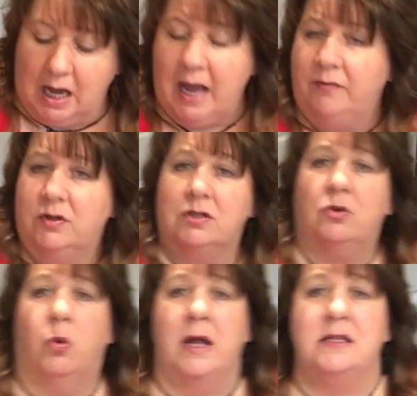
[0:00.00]
I haven't
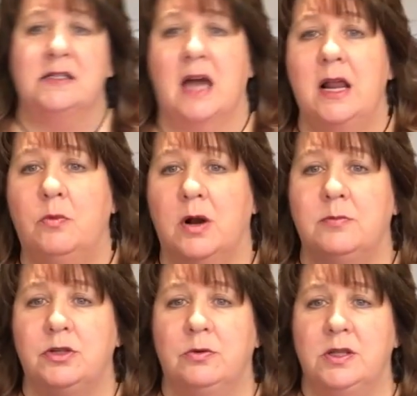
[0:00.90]
quite decided what
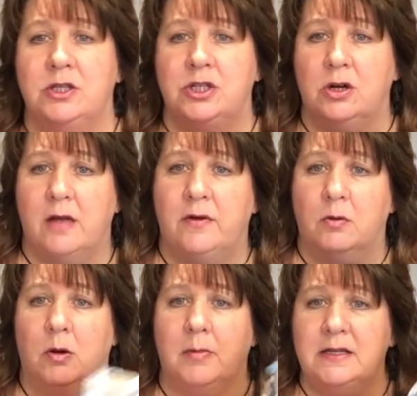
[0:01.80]
I'm doing this year. I
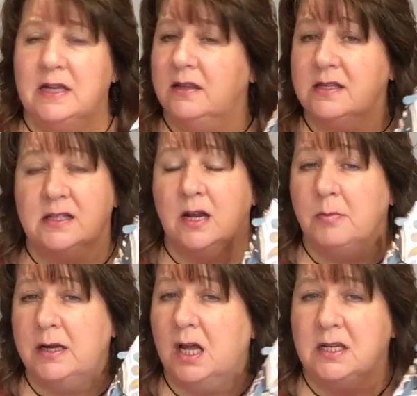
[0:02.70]
very well might take this, and I
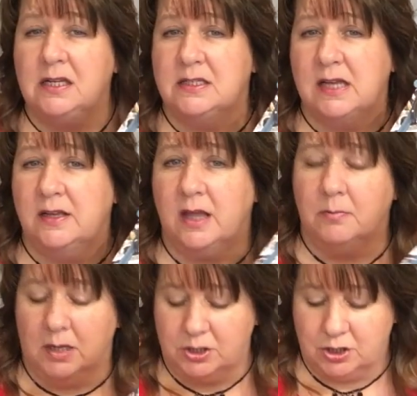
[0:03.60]
might not need to take
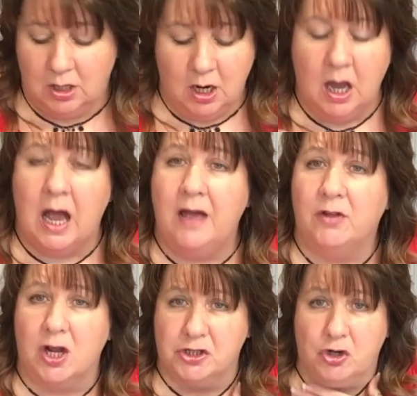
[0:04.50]
that much. I have
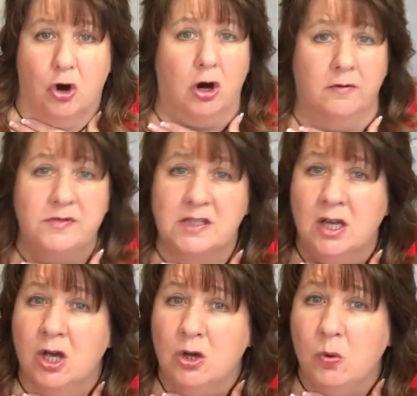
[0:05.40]
a lot of scarves
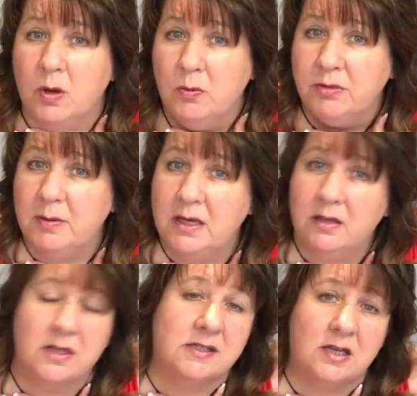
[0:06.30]
going with
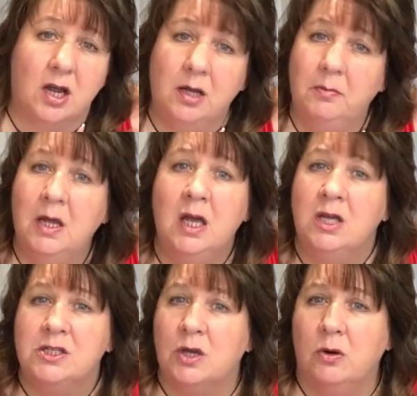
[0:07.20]
me this time,
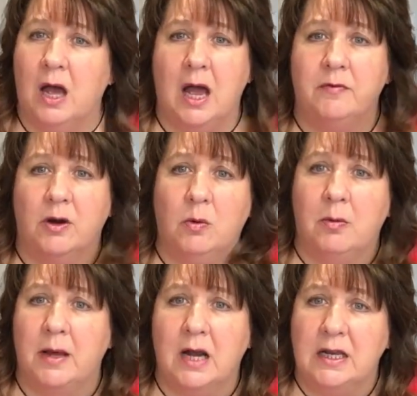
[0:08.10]
so I very
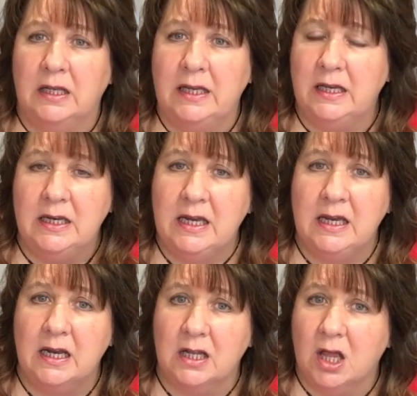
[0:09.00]
well might not
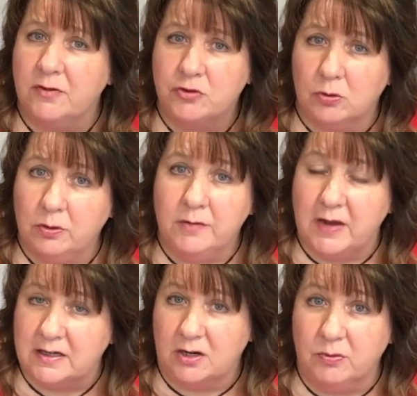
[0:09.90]
need a lot of jewelry. In
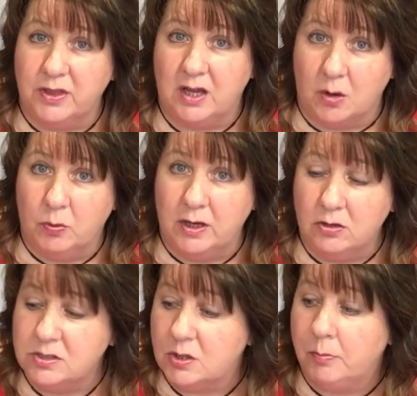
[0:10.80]
fact, I don't think I
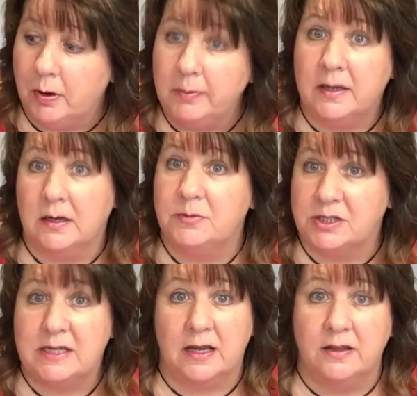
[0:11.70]
will, so I'll probably end up
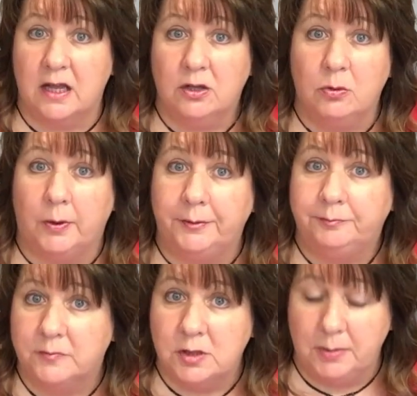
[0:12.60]
just taking that little one,
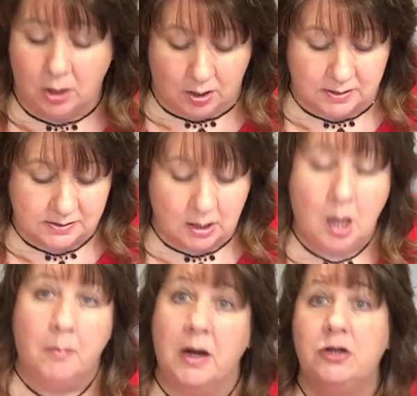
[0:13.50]
to be honest.
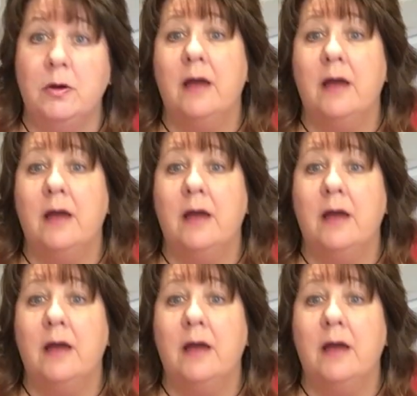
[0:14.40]
But I do